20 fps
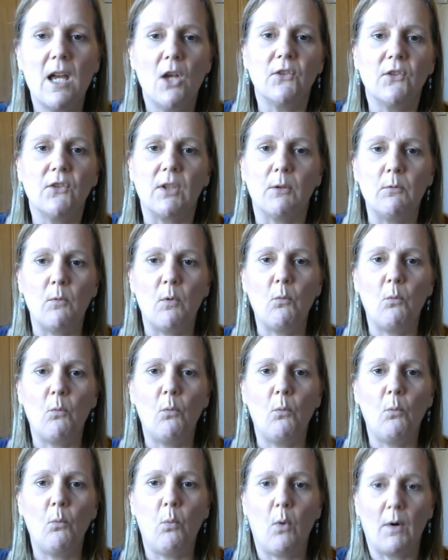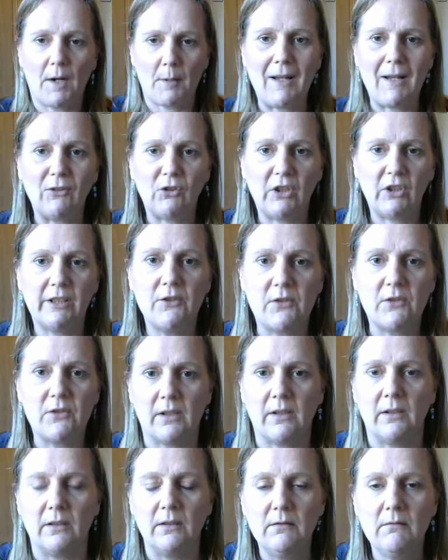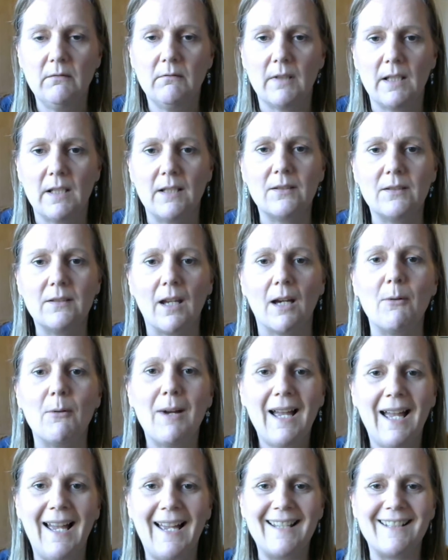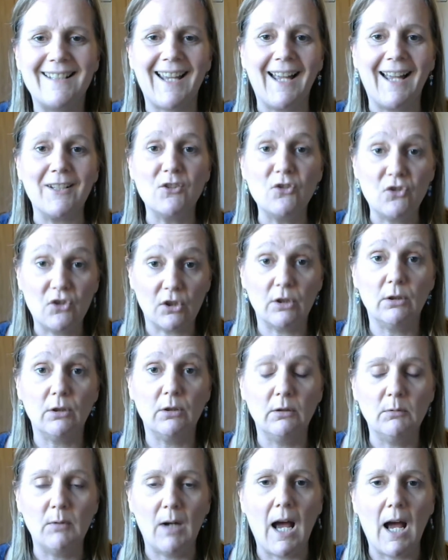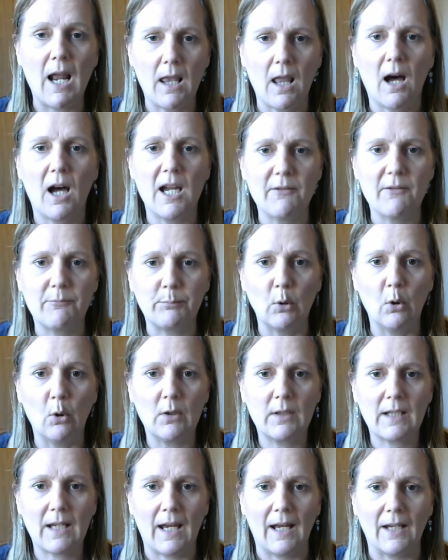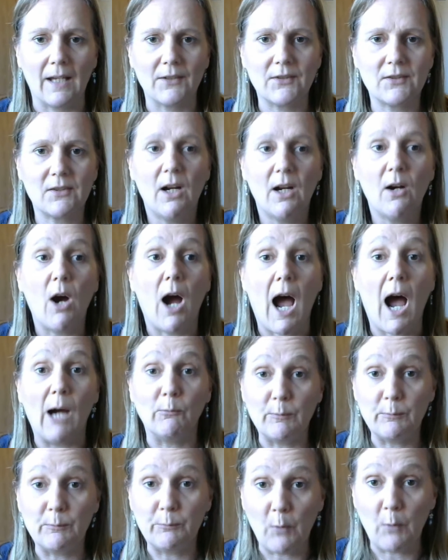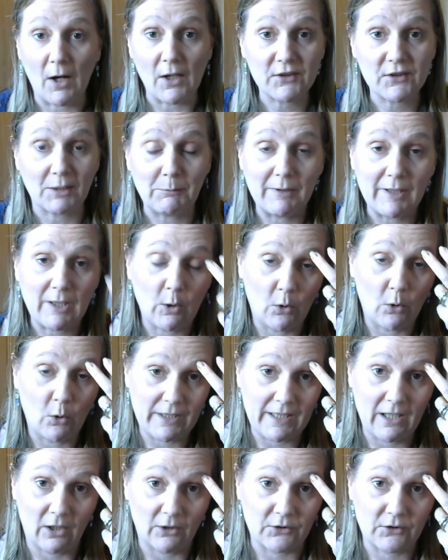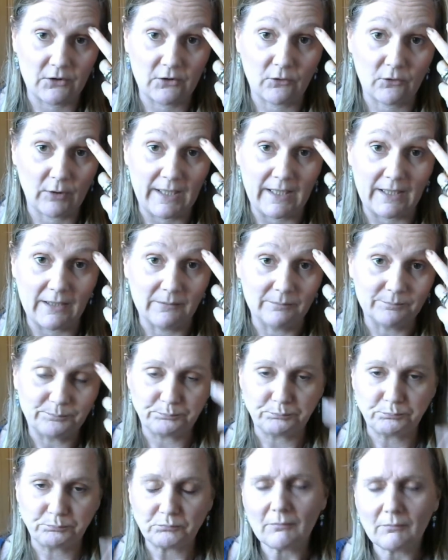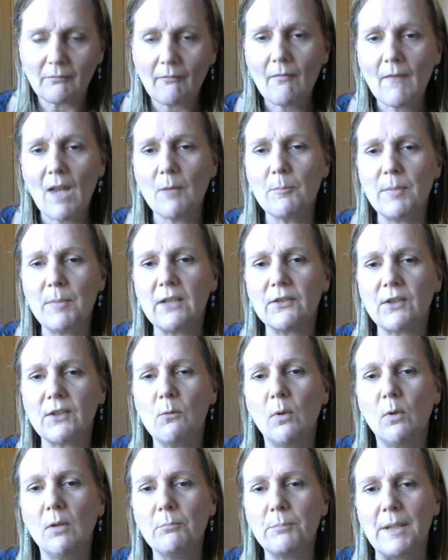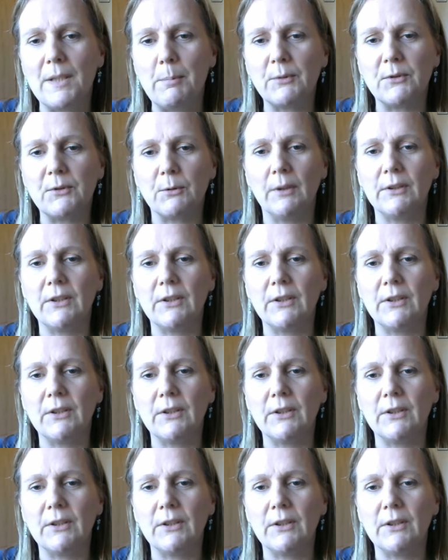So what I'm actually going to do is go ahead and do a live broadcast whilst I'm recording it on screen, because I want people to